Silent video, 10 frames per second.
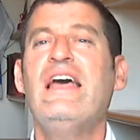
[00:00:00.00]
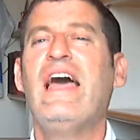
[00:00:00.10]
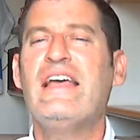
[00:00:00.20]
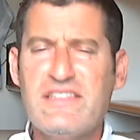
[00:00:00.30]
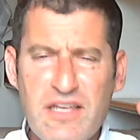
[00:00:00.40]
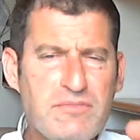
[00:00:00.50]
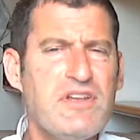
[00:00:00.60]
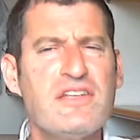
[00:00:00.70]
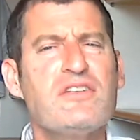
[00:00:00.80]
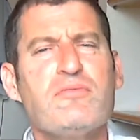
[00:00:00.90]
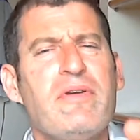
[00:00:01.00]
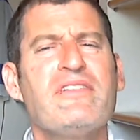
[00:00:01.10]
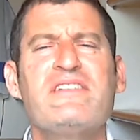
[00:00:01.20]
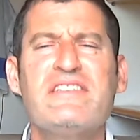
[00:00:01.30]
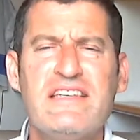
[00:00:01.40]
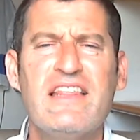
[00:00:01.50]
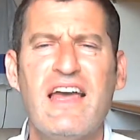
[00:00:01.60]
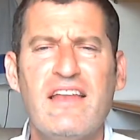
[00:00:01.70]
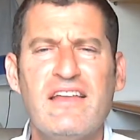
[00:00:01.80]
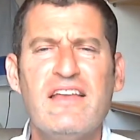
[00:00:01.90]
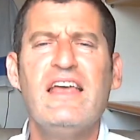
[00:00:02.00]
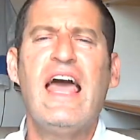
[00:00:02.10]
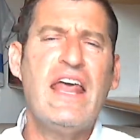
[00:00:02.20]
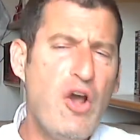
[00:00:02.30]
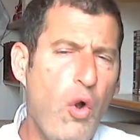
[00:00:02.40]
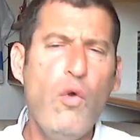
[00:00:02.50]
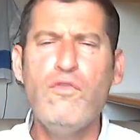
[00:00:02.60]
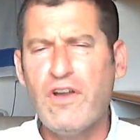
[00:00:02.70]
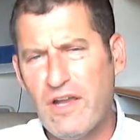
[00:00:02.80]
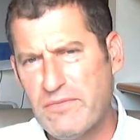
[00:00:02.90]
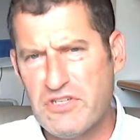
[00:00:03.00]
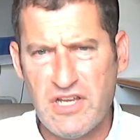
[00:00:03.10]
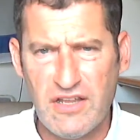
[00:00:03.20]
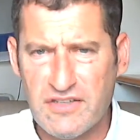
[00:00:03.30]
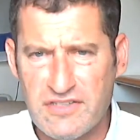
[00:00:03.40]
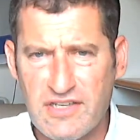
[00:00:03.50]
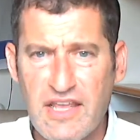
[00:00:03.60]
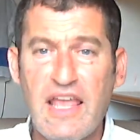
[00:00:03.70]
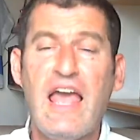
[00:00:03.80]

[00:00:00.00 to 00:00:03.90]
And some Gentiles will to see that and overcome the jealousy.